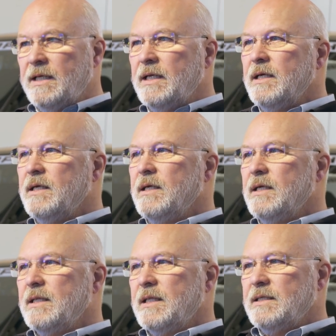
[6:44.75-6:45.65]

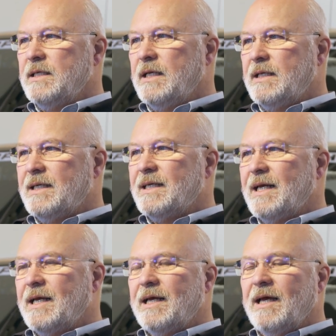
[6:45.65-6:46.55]
Something no one
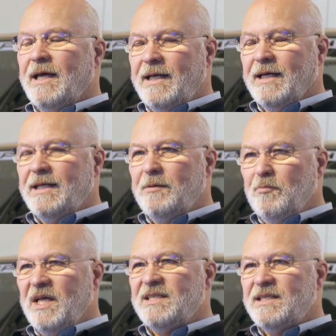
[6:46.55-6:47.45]
thought could be
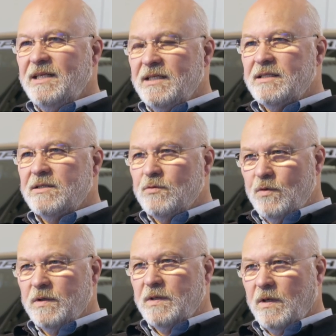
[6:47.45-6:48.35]
done with this
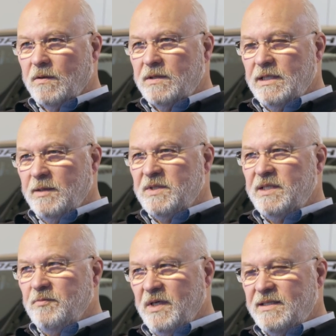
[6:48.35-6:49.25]
car, not
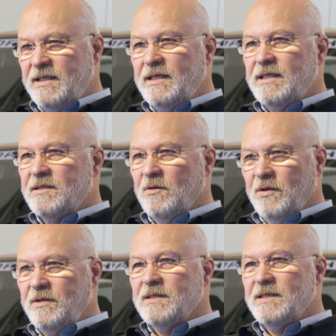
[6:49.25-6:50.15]
even the people
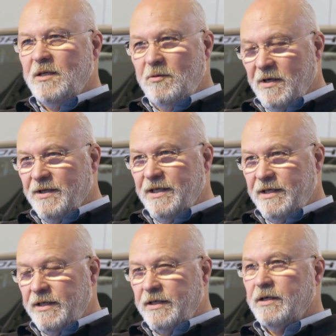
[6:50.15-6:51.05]
at Mercedes.